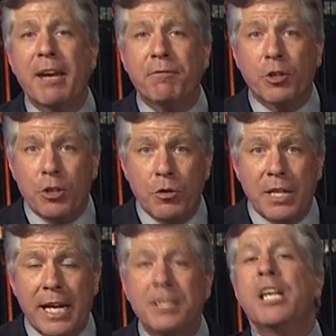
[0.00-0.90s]
for two
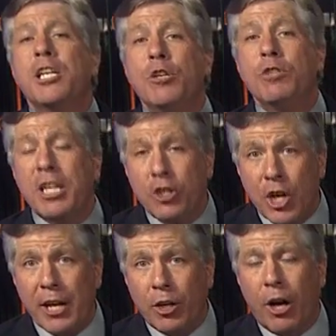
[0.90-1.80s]
days using
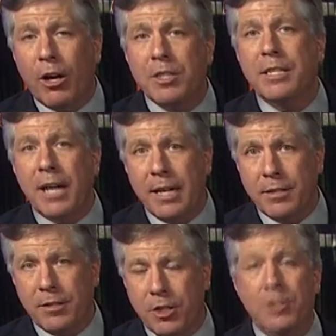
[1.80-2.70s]
jail guards as
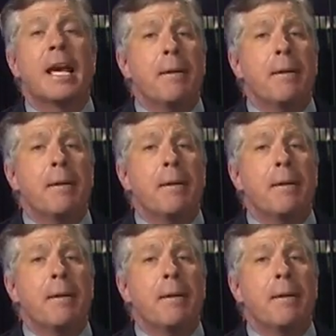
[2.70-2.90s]
hostages.